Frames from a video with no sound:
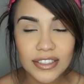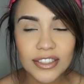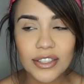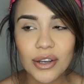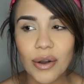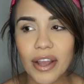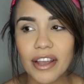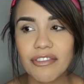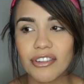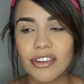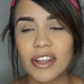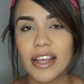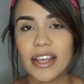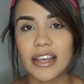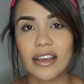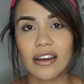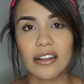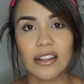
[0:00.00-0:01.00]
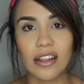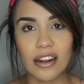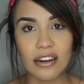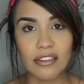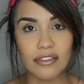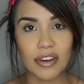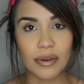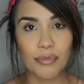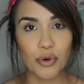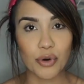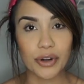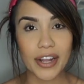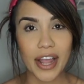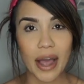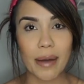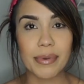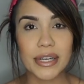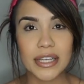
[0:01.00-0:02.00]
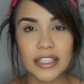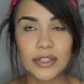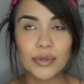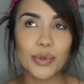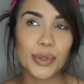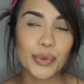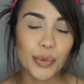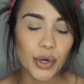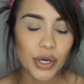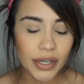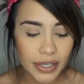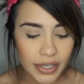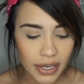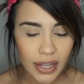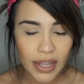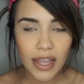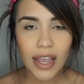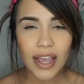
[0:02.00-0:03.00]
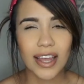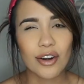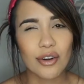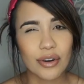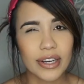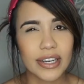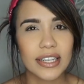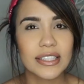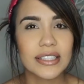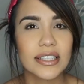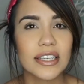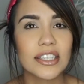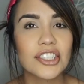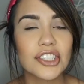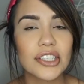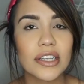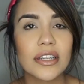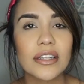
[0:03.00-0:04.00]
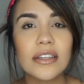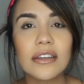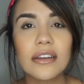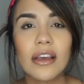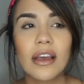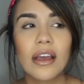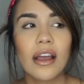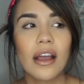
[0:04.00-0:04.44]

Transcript: So I feel like a lot of more cabinets would work and organization